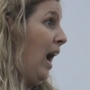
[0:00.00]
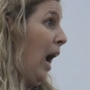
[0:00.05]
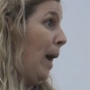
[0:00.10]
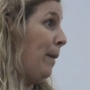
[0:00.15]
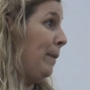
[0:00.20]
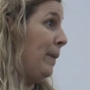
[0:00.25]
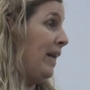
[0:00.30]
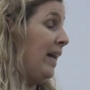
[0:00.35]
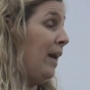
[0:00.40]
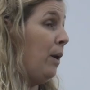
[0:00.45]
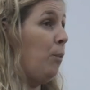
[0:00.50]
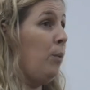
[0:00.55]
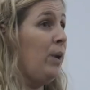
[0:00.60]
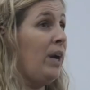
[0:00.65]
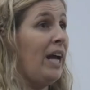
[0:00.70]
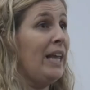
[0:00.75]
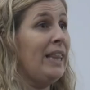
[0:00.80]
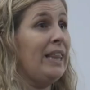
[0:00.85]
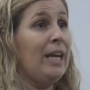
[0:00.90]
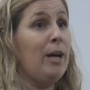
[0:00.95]
I mean, when
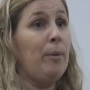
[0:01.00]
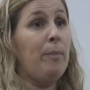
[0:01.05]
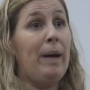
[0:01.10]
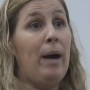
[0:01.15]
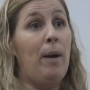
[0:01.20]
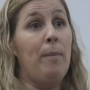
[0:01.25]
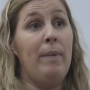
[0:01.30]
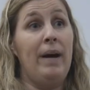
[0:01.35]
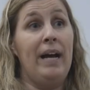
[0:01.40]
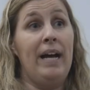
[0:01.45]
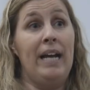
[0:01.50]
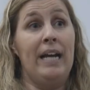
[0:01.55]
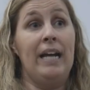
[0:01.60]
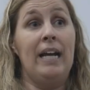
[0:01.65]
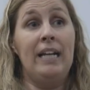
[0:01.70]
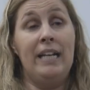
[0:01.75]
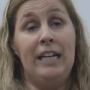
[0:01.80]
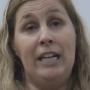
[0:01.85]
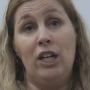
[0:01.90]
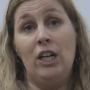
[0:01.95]
I think about my
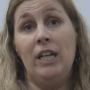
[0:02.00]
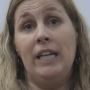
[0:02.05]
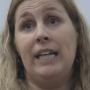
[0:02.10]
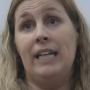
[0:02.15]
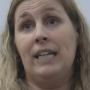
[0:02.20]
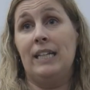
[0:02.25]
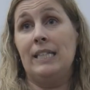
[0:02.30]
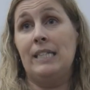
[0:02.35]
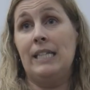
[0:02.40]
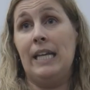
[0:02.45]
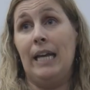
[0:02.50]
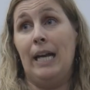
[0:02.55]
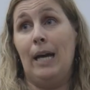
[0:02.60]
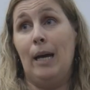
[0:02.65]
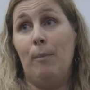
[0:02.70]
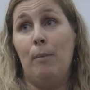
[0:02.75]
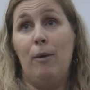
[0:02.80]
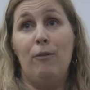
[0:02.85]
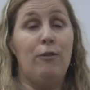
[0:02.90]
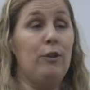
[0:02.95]
yearly
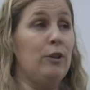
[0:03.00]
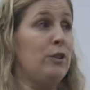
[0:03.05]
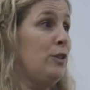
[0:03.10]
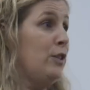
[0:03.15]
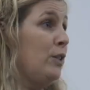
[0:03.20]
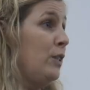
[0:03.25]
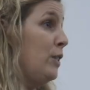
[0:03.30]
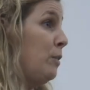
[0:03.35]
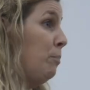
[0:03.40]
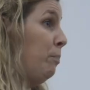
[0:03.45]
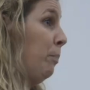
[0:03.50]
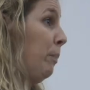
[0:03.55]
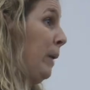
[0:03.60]
exam versus